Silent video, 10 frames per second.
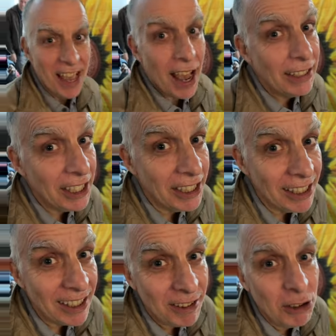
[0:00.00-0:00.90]
Yeah,
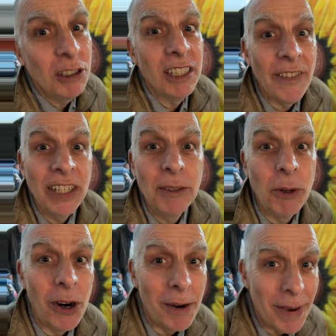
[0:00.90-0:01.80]
dude. 70
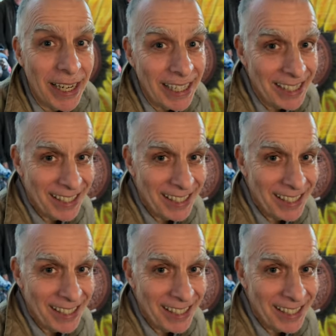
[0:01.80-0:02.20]
more, buddy.